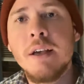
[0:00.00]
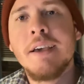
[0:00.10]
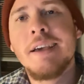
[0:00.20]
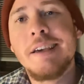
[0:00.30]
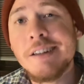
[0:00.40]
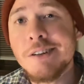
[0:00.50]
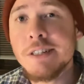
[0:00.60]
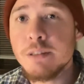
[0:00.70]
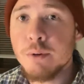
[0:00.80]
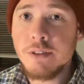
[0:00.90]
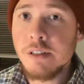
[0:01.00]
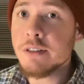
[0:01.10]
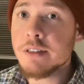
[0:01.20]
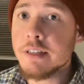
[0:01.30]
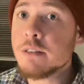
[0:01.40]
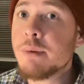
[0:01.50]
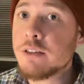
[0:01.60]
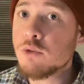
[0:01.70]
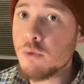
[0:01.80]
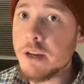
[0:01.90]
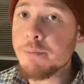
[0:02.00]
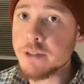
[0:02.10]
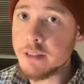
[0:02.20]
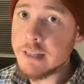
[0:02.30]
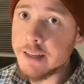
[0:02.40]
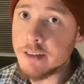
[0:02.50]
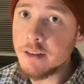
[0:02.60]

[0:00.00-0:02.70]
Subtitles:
It increased most of those things by 20%.